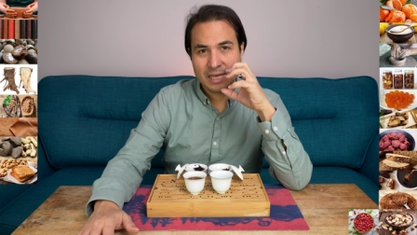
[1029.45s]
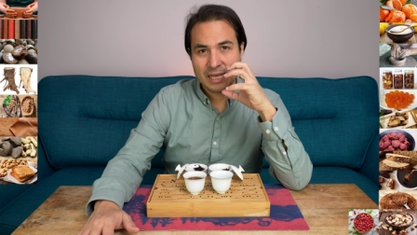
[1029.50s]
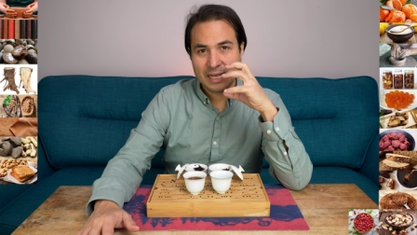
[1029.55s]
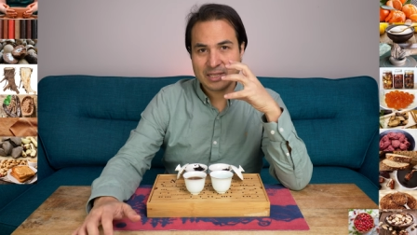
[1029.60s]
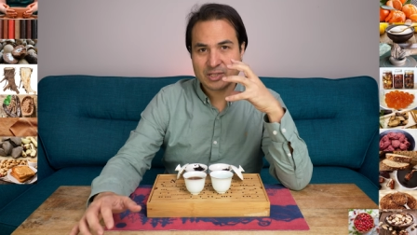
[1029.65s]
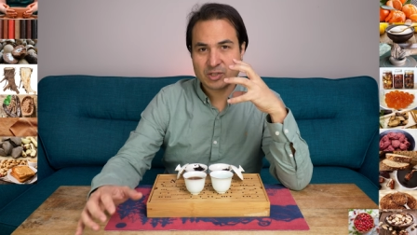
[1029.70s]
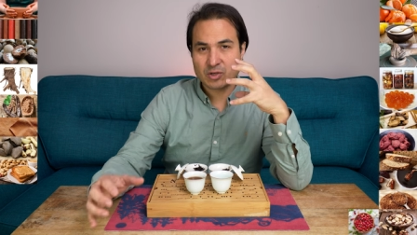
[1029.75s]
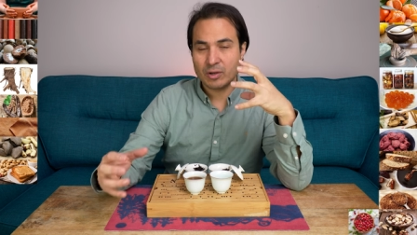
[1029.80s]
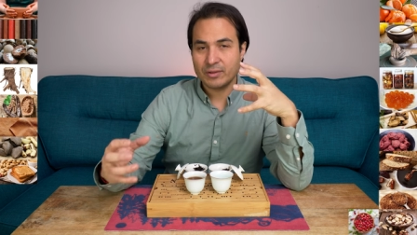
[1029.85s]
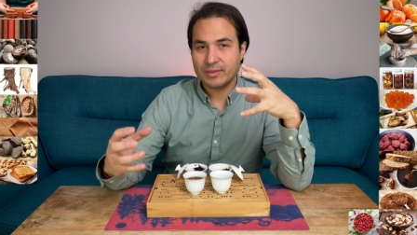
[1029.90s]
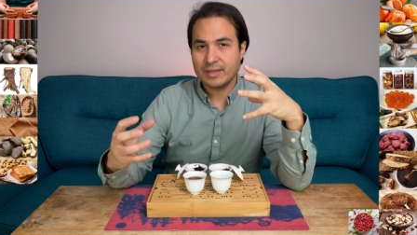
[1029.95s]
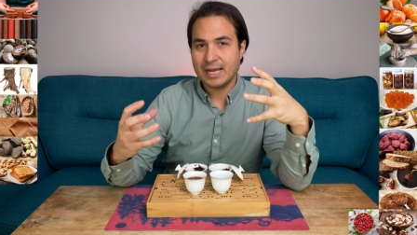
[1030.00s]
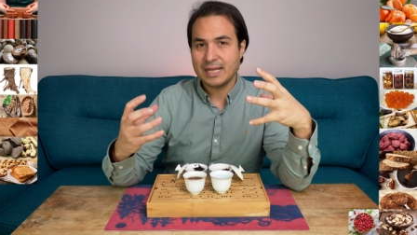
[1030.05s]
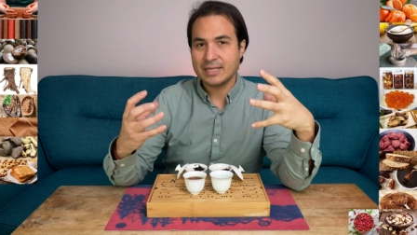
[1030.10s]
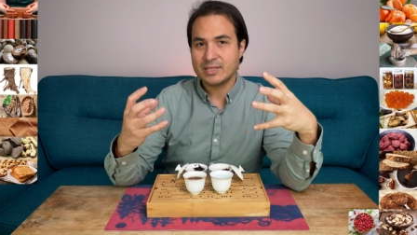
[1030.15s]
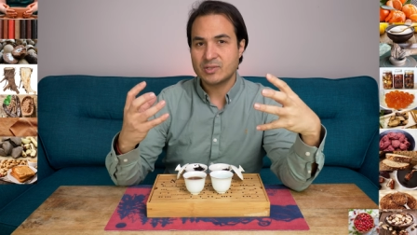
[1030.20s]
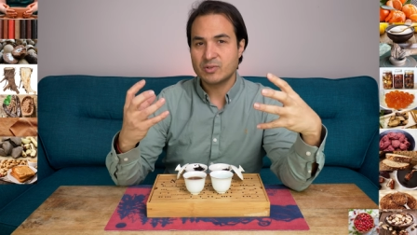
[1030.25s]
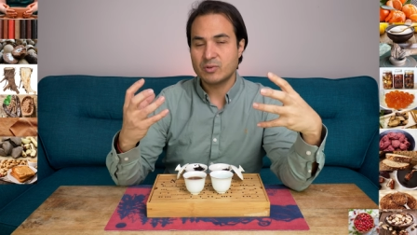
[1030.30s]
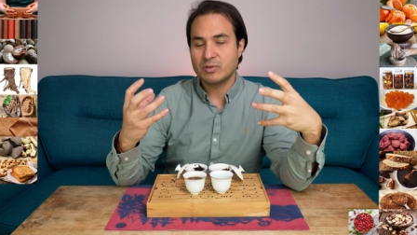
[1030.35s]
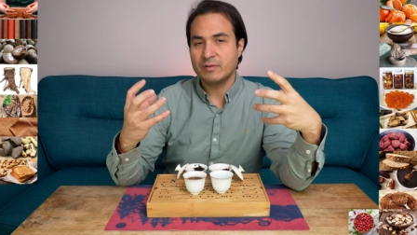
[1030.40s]
it's got
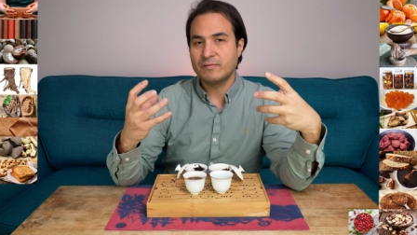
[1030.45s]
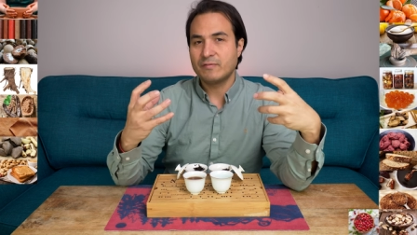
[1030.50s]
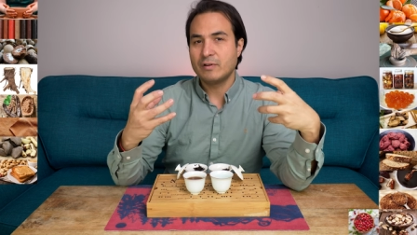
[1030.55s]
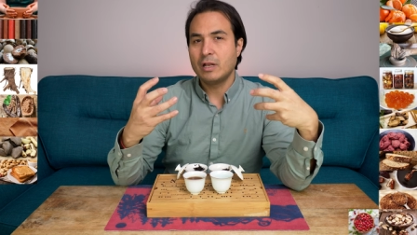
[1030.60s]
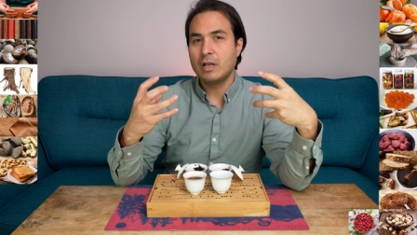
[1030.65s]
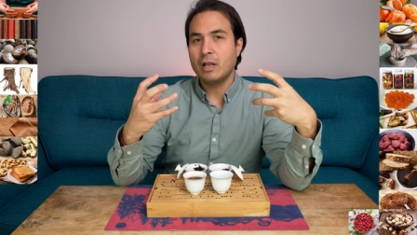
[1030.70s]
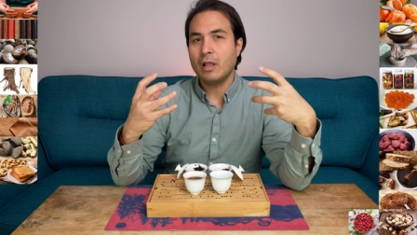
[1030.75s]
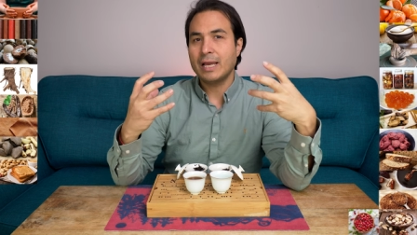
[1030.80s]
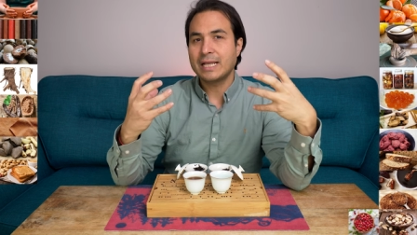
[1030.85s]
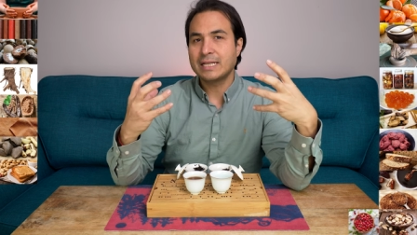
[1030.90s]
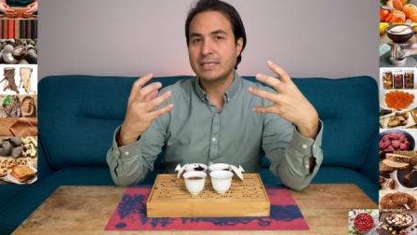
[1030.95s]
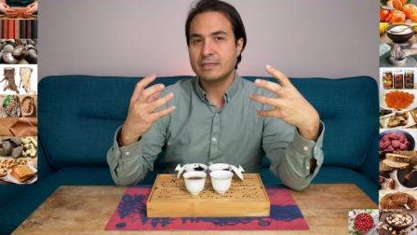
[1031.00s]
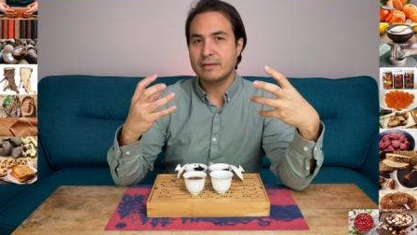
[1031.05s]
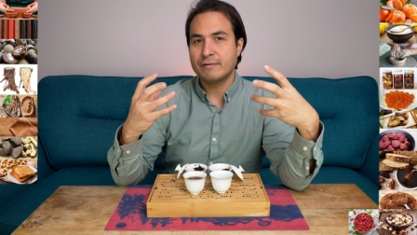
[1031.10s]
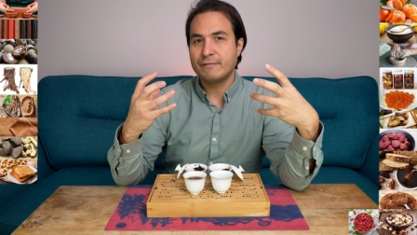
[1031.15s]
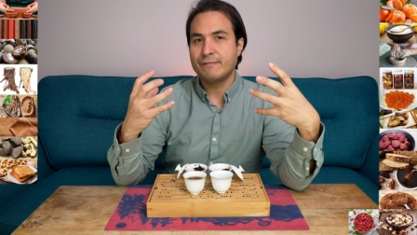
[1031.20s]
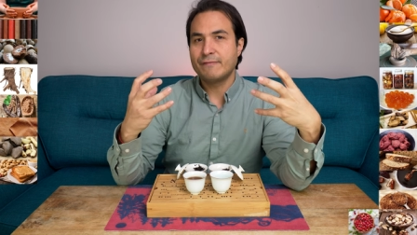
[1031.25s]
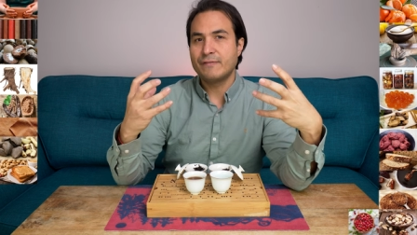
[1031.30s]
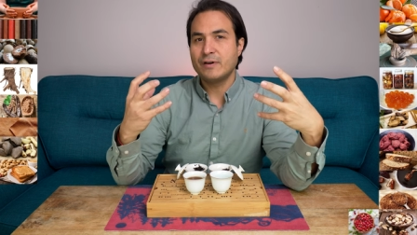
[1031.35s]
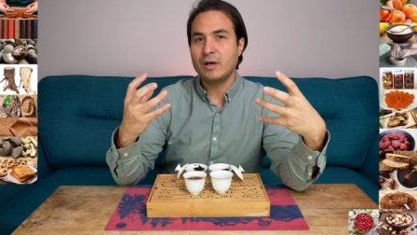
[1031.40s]
that sort of lighter
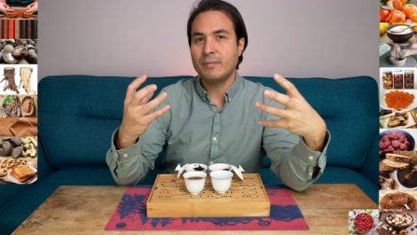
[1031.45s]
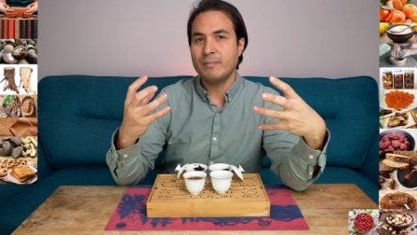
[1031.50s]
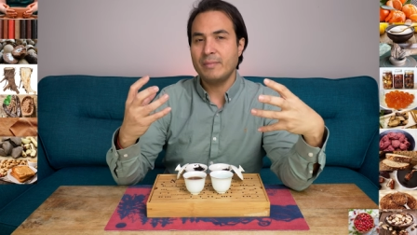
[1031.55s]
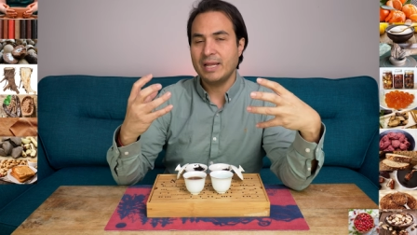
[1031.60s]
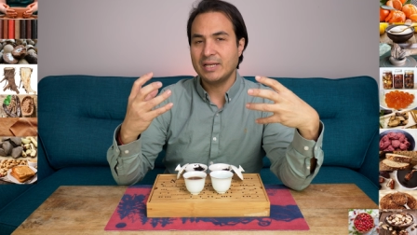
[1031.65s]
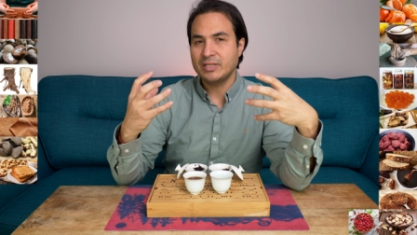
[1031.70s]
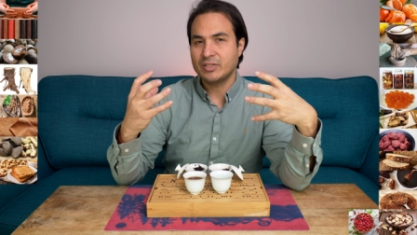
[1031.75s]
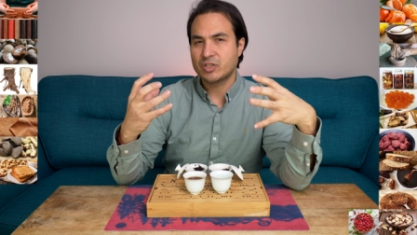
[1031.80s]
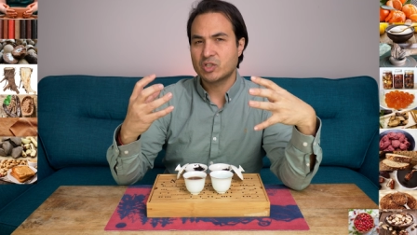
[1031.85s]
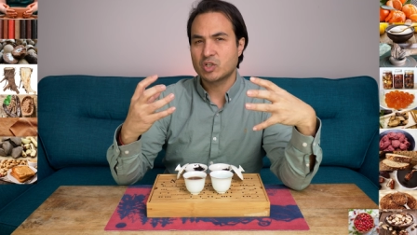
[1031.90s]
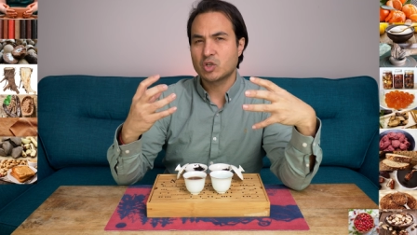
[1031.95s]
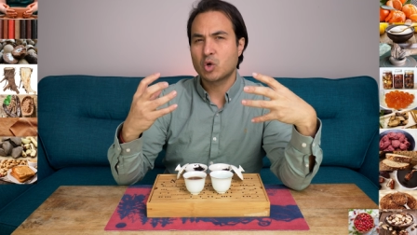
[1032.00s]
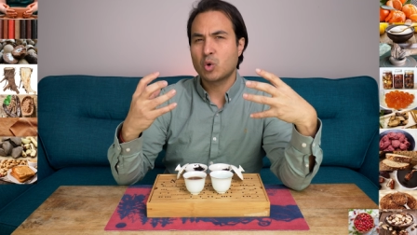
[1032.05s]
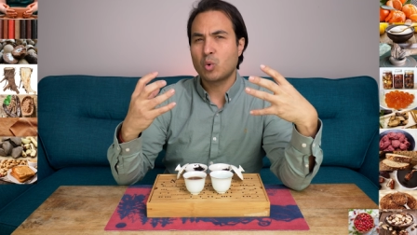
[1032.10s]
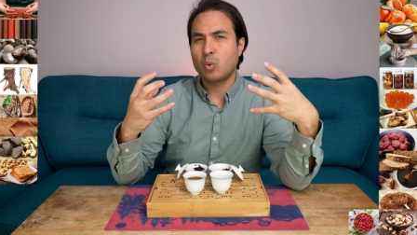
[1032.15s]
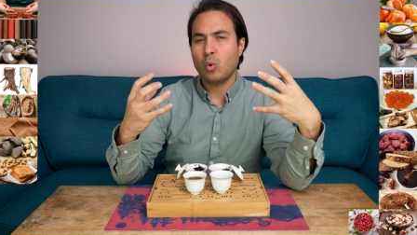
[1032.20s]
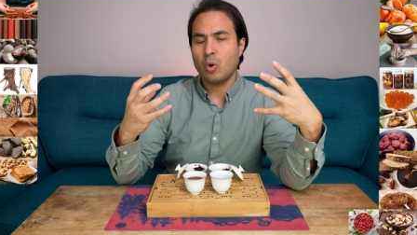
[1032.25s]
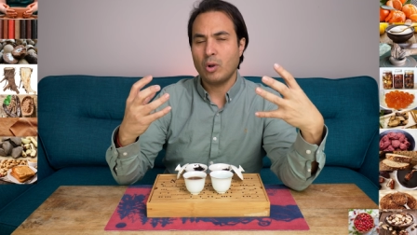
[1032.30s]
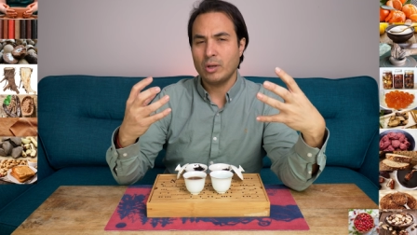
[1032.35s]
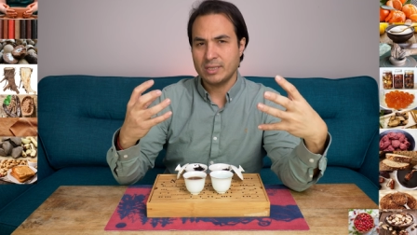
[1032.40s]
ferment
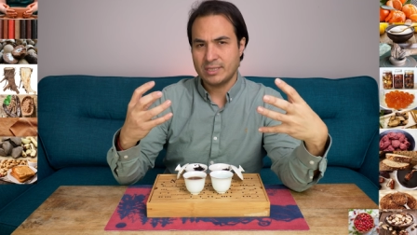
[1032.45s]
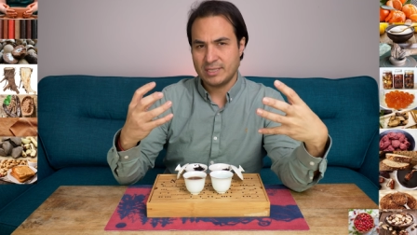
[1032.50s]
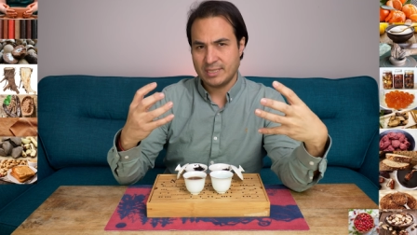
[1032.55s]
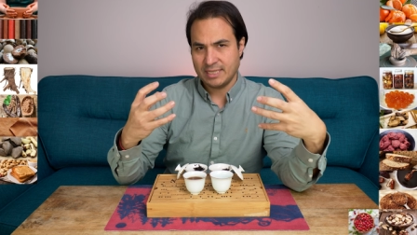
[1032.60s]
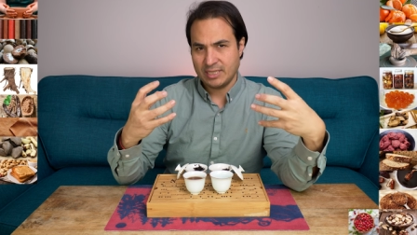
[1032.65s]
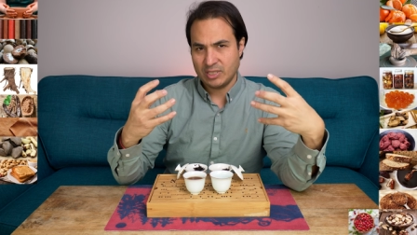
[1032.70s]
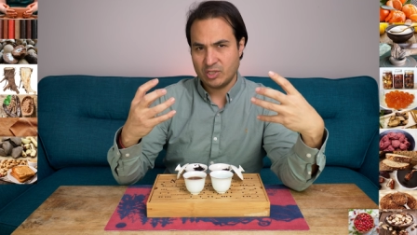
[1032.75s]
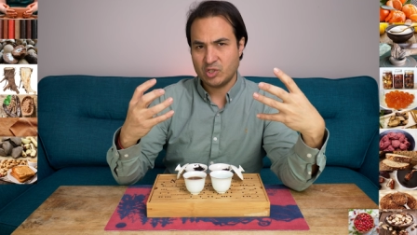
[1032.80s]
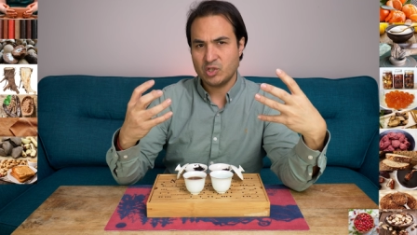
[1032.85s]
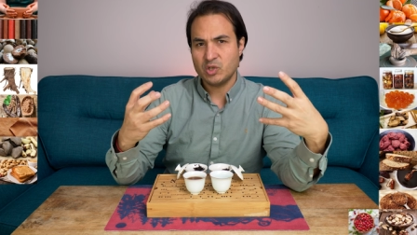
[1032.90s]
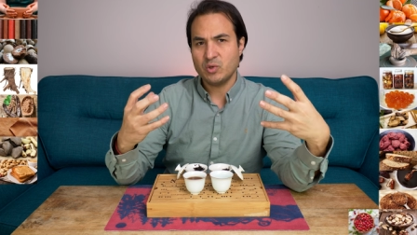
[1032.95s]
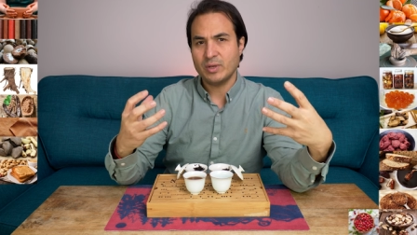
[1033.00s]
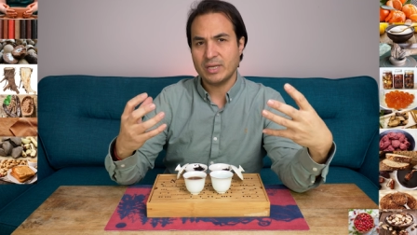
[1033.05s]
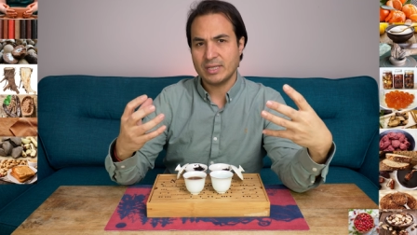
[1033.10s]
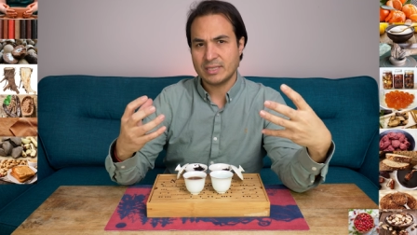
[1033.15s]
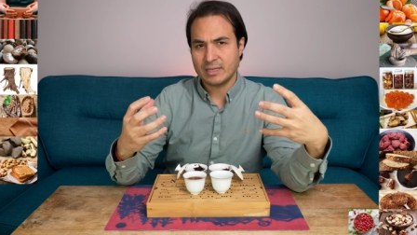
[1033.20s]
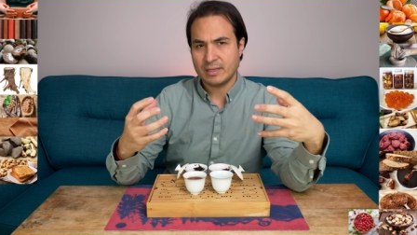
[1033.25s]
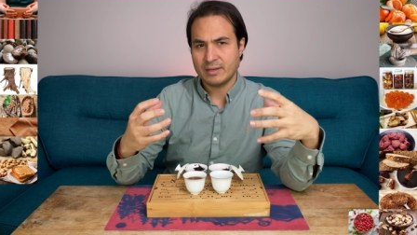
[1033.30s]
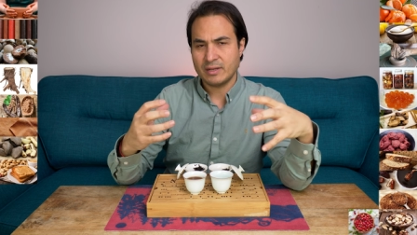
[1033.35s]
quality to it.